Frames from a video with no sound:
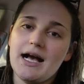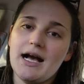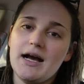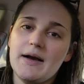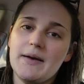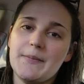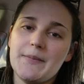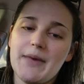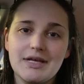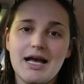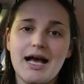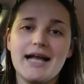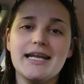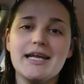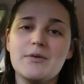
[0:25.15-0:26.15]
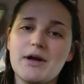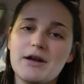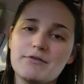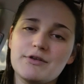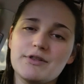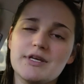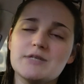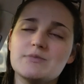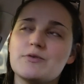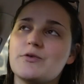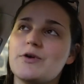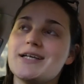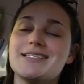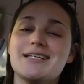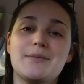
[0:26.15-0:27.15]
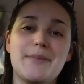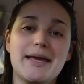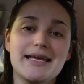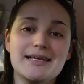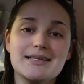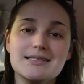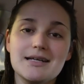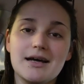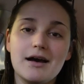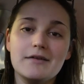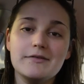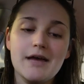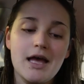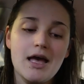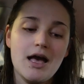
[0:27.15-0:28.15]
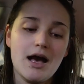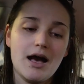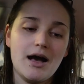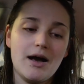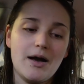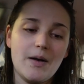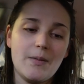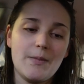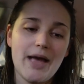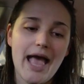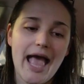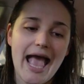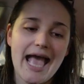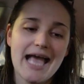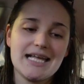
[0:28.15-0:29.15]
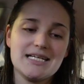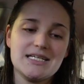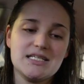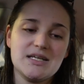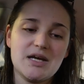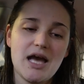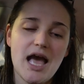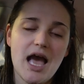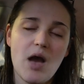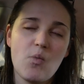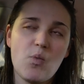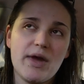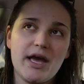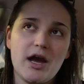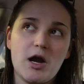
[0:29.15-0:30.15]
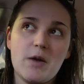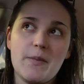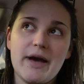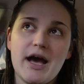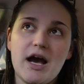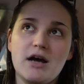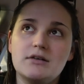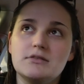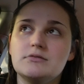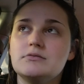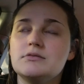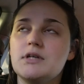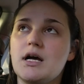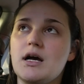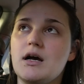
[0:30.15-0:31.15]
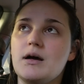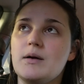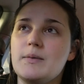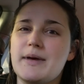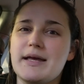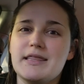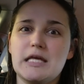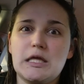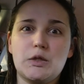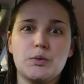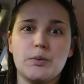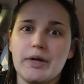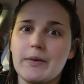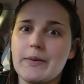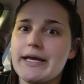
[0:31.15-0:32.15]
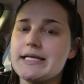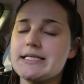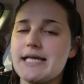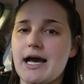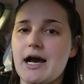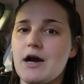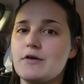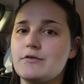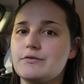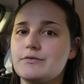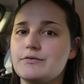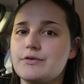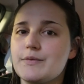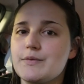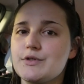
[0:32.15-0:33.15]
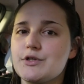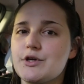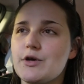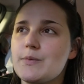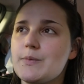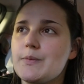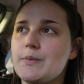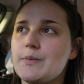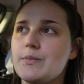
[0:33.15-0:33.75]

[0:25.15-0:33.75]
I need quite a few things before I start making stuff, and we are about I think 3 weeks out from the show,